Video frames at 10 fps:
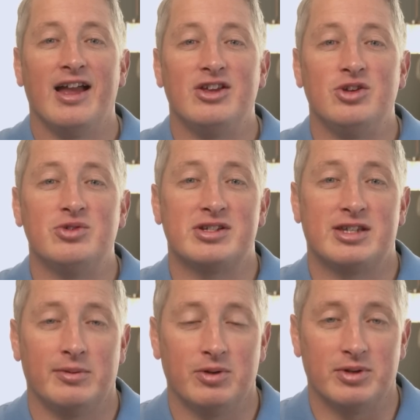you just
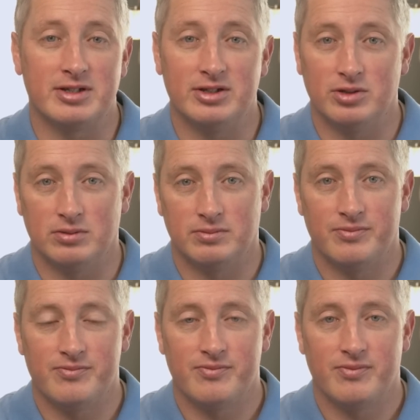tell me what to do.
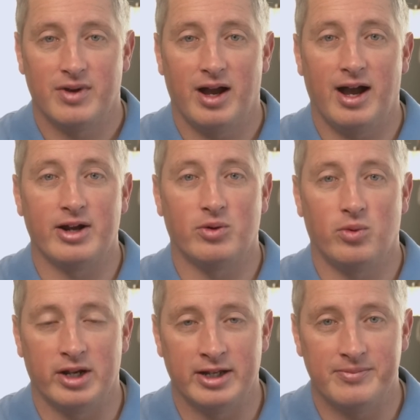I don't
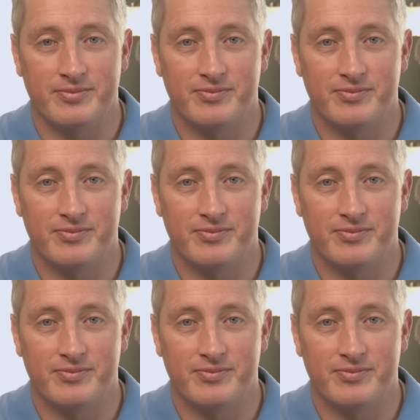want it.